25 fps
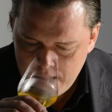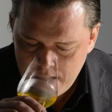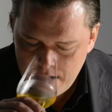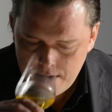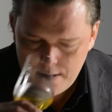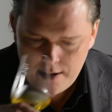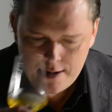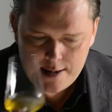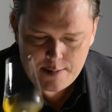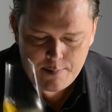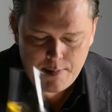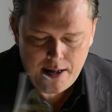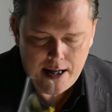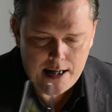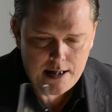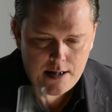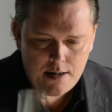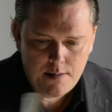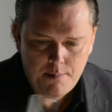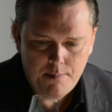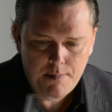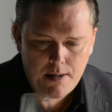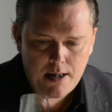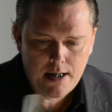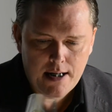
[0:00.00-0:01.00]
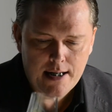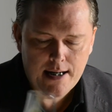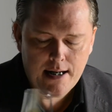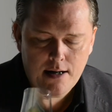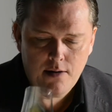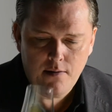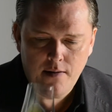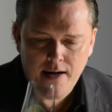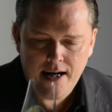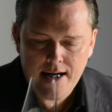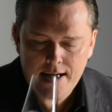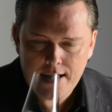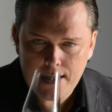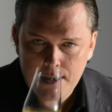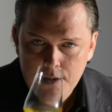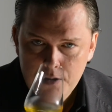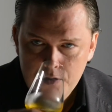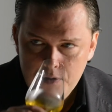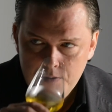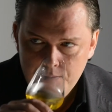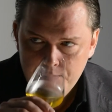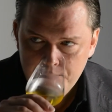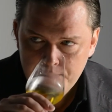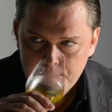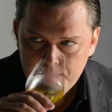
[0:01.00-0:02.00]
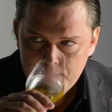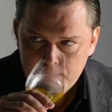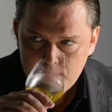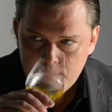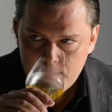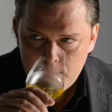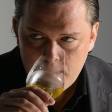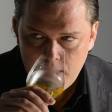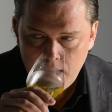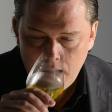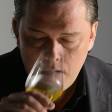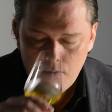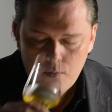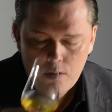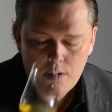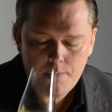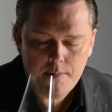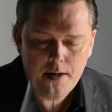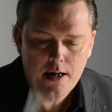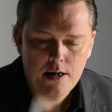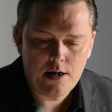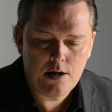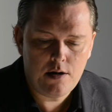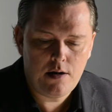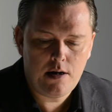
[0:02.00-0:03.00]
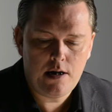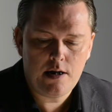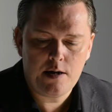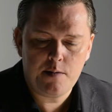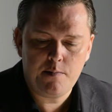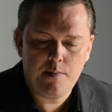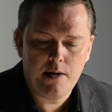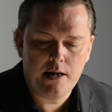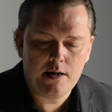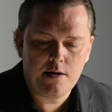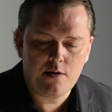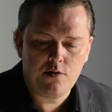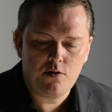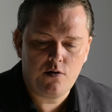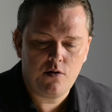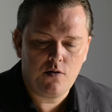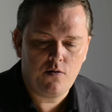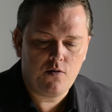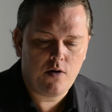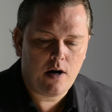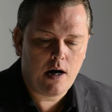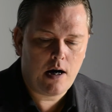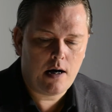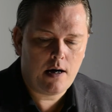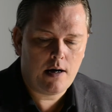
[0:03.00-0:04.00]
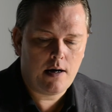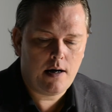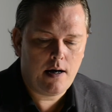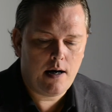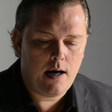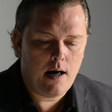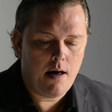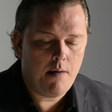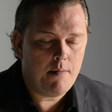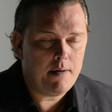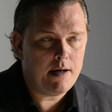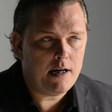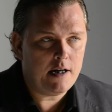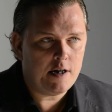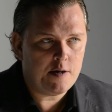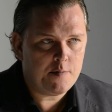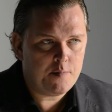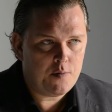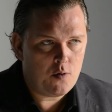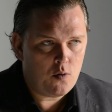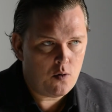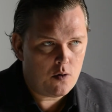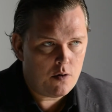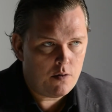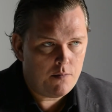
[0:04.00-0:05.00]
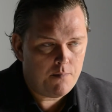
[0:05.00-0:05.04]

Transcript: this blend, but I kind of like it. I would imagine this best to drink in its pure